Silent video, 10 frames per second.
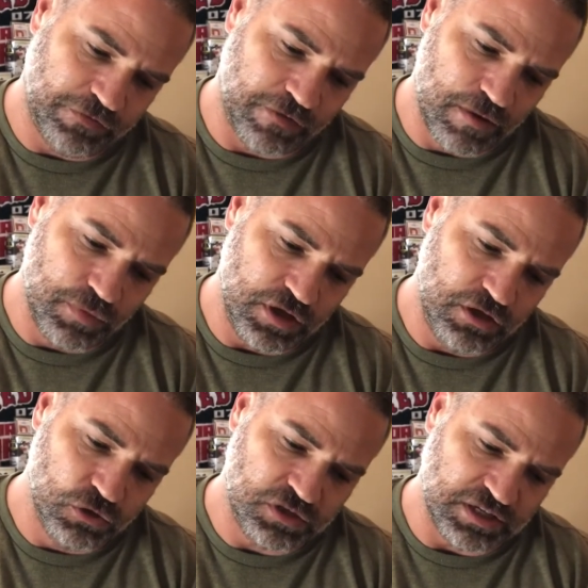from the
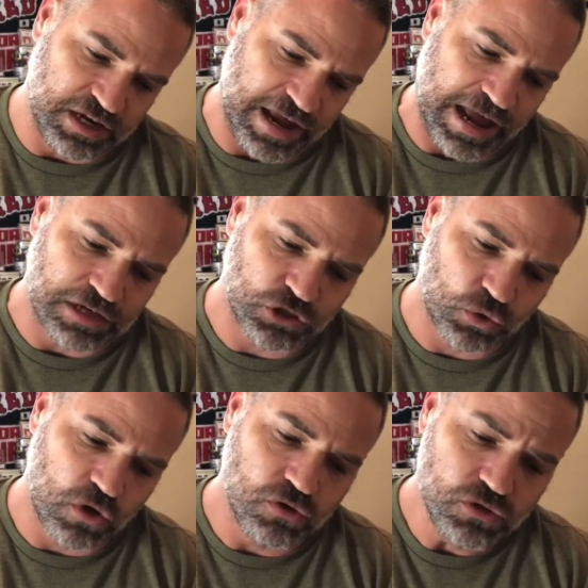Houston
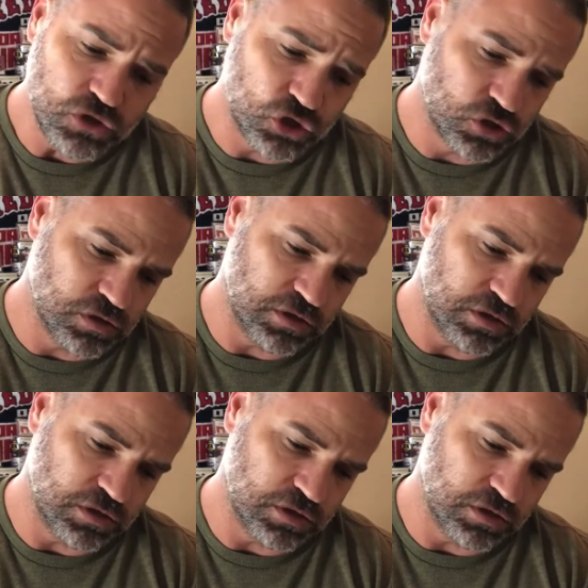Astros,